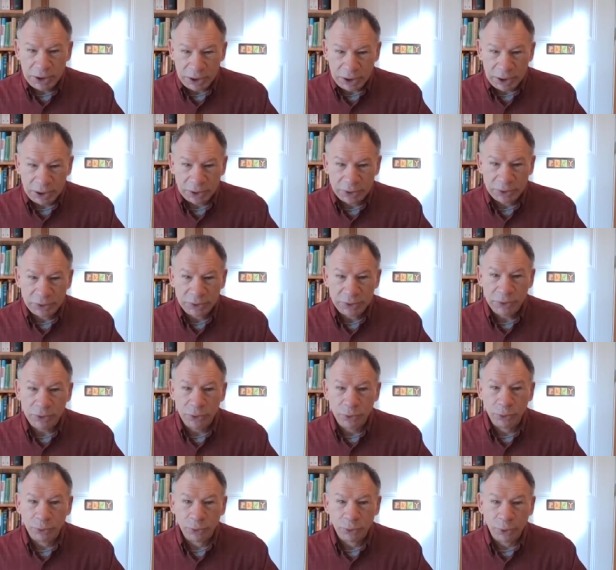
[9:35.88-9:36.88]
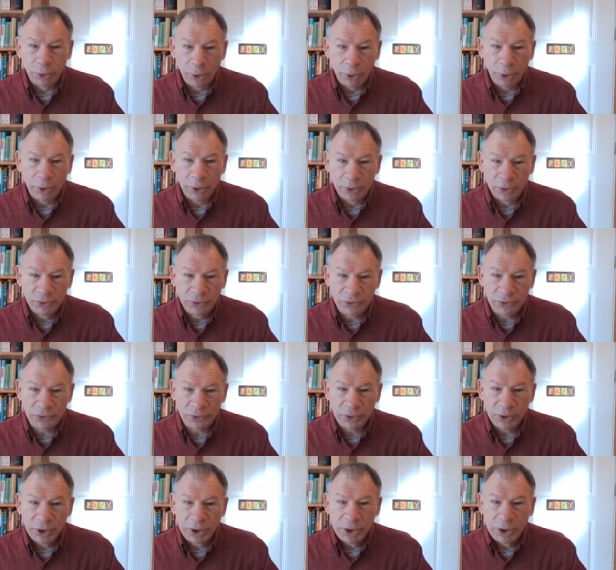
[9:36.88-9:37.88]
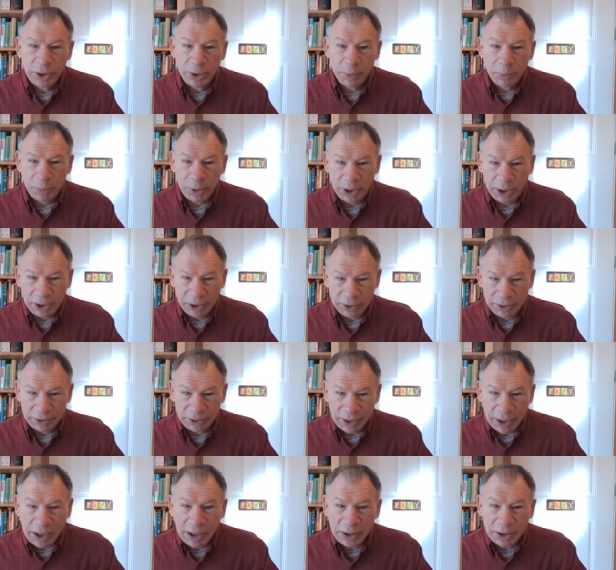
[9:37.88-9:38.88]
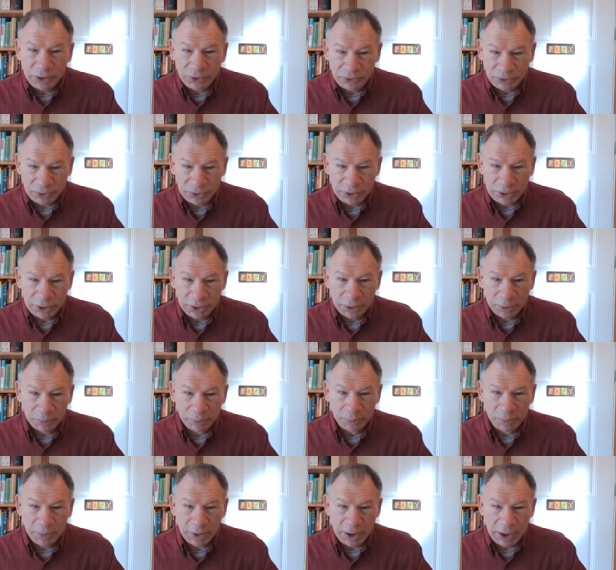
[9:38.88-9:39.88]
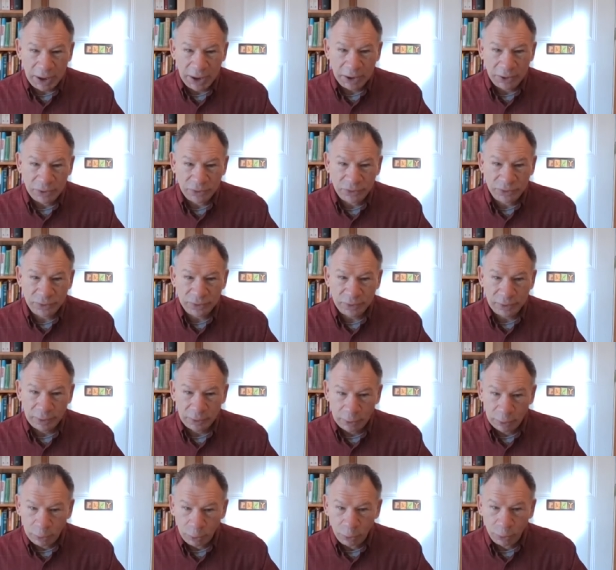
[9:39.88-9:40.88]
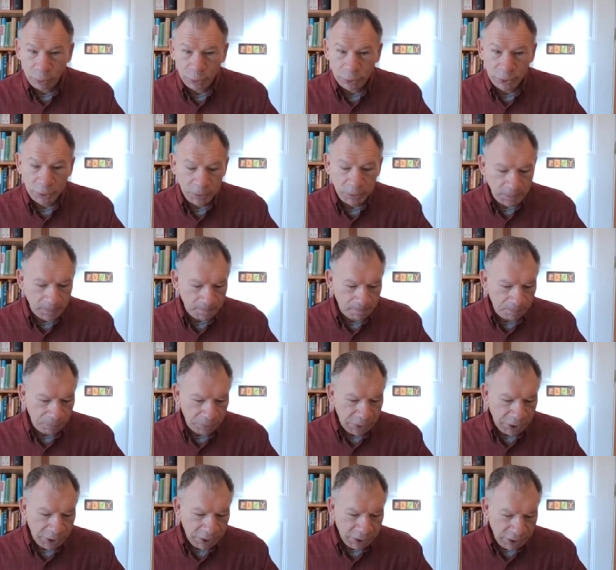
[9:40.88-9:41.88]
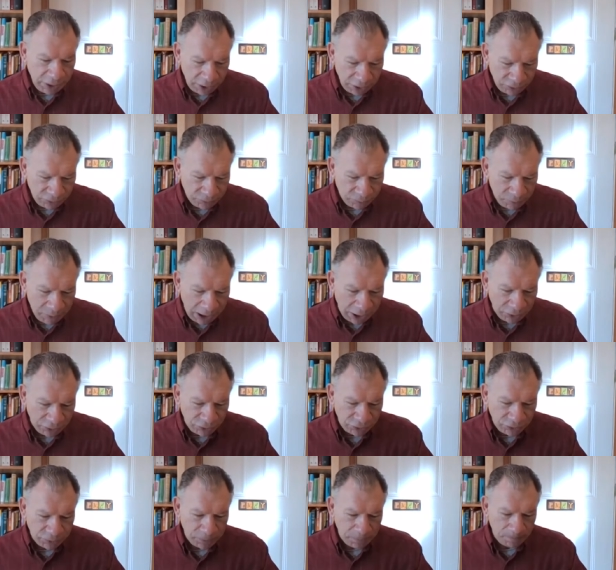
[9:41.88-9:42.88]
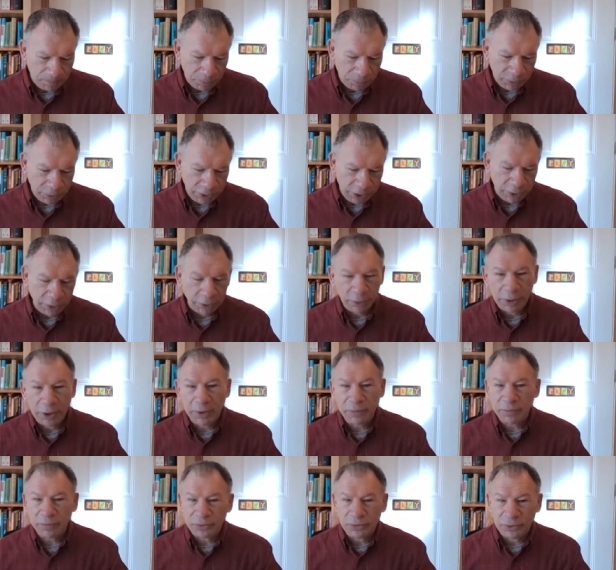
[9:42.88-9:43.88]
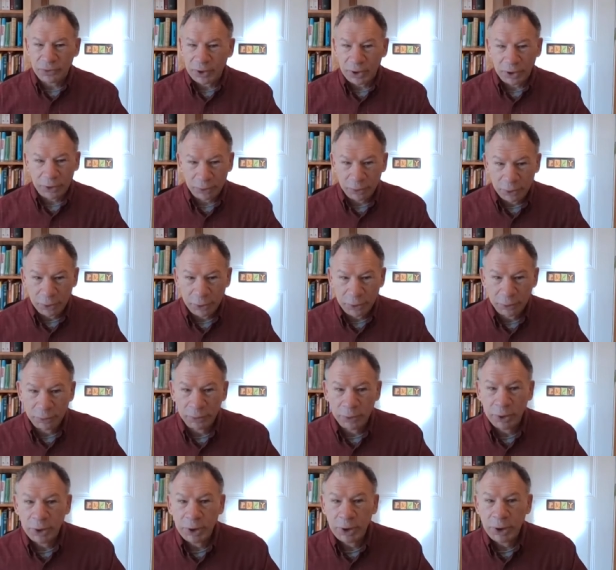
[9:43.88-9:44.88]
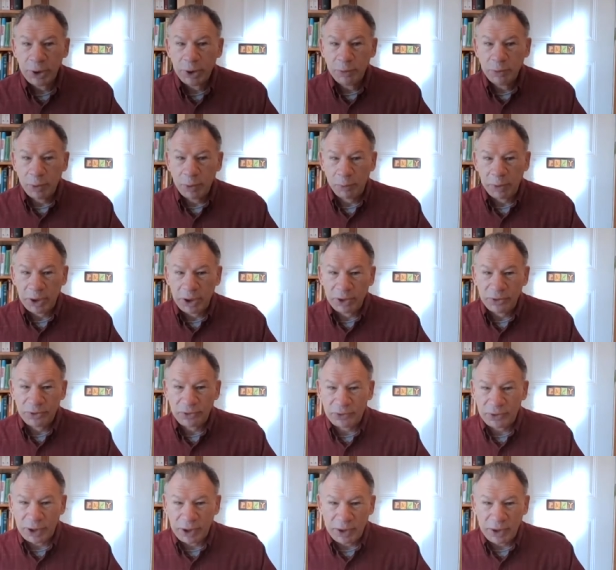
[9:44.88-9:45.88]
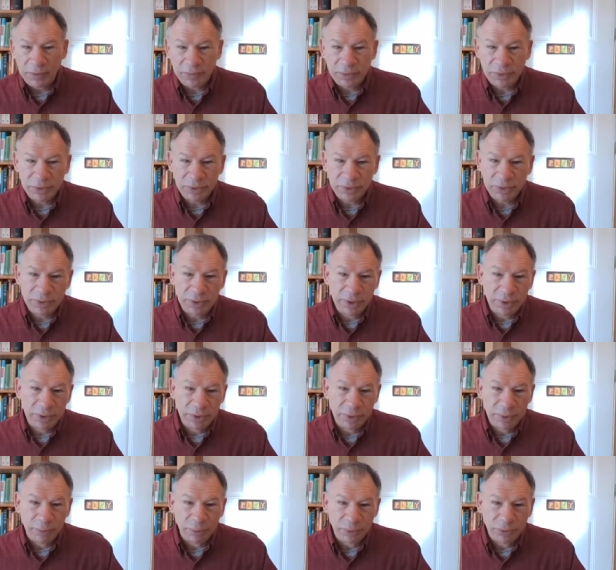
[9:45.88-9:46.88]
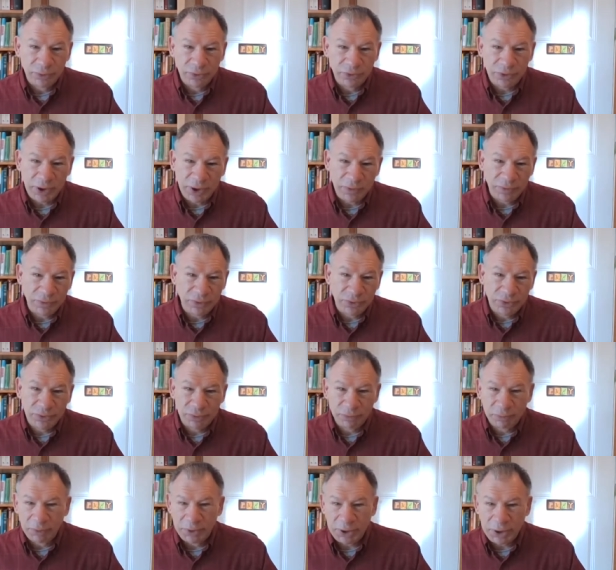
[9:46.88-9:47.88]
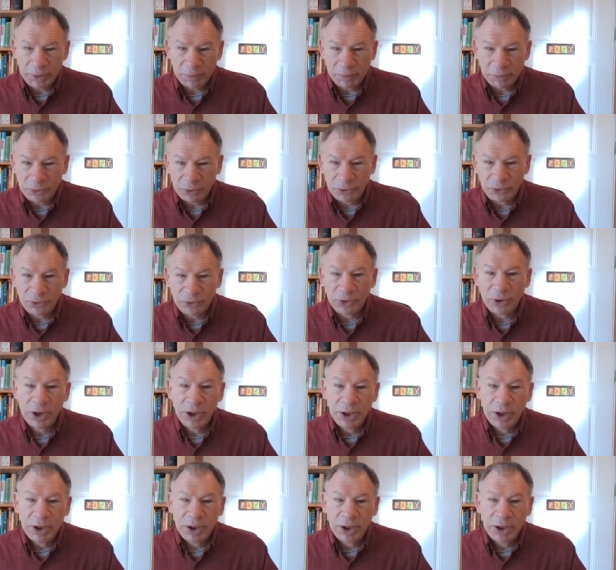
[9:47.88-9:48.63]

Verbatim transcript: in your hearts by acknowledging Him as Lord, as Master. Okay, our life is not our own. When we get saved, uh, the Lord saves us and redeems us.